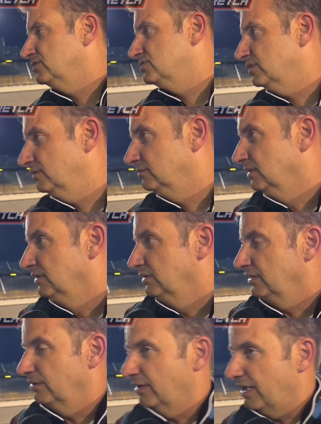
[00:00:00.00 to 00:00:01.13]
So,
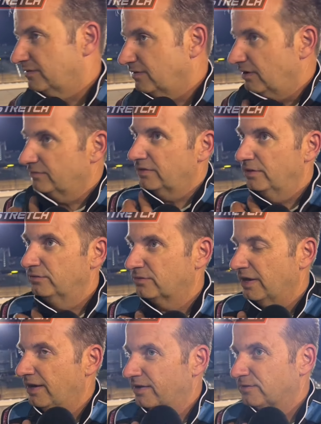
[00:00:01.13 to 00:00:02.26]
you know, hats off to those
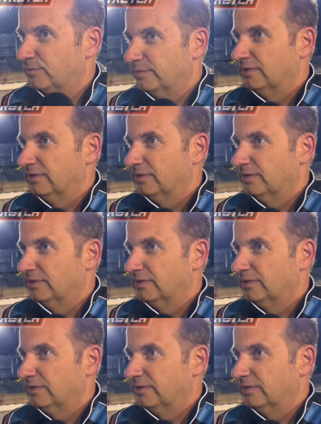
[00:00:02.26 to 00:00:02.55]
guys.